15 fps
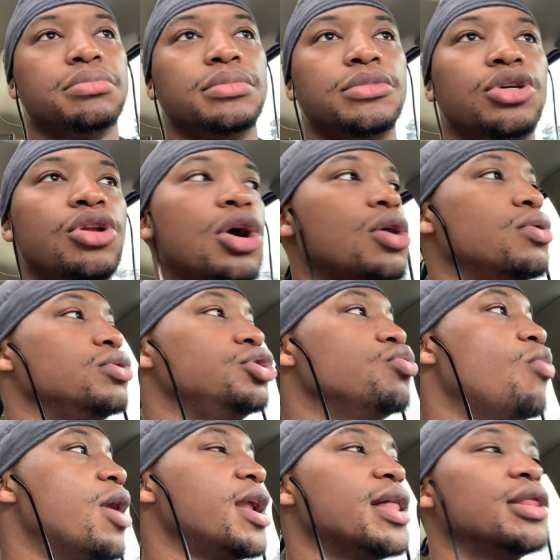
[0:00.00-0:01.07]
You know, you
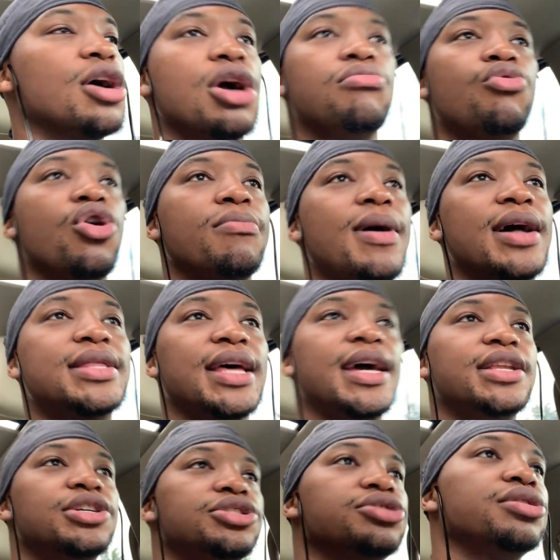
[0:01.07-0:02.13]
want to learn more about the
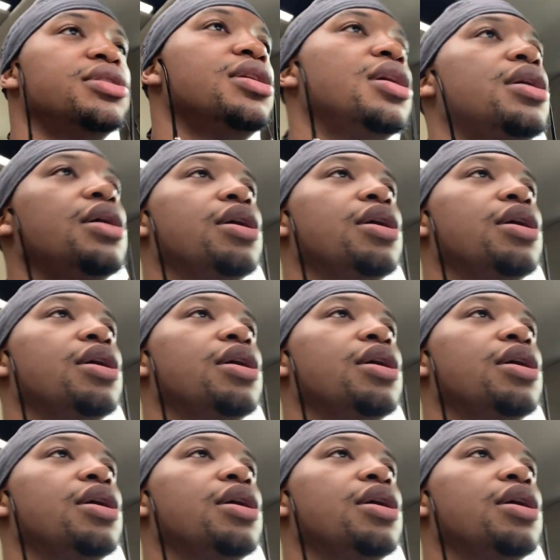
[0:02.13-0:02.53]
industry,